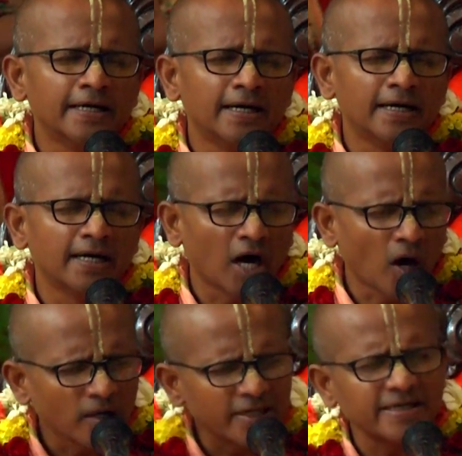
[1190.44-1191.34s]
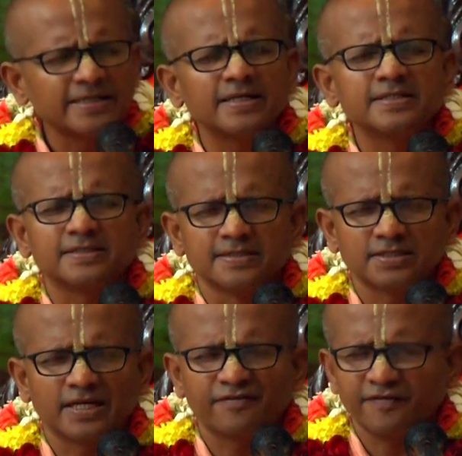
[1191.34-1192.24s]
uh, all our
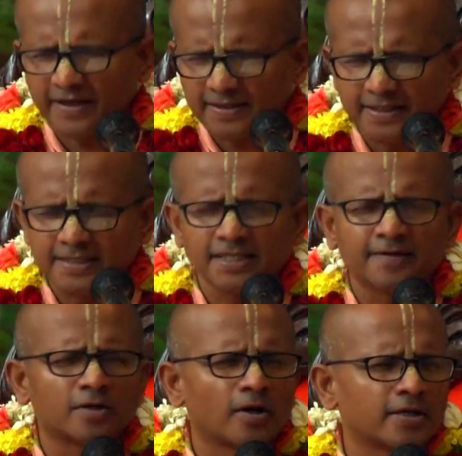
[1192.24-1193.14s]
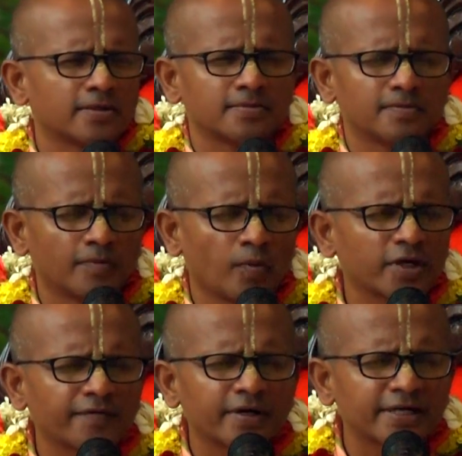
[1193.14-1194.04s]
intelligence, our faculties, our, our
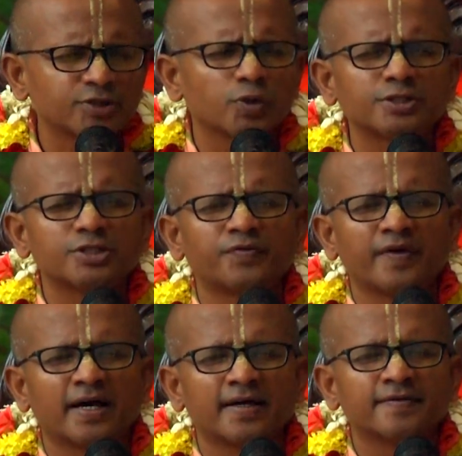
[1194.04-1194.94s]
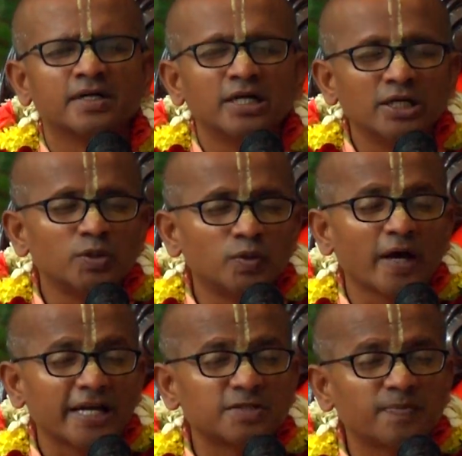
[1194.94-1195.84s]
whatever resources we have to
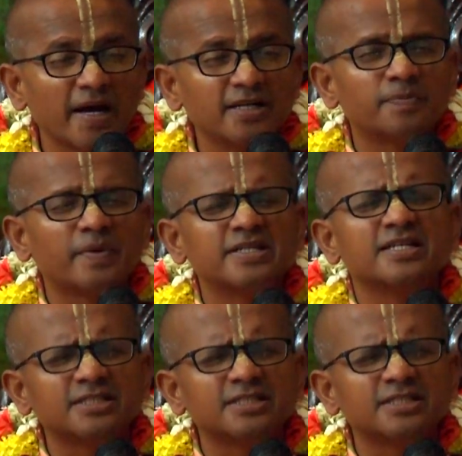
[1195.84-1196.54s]
expand the preaching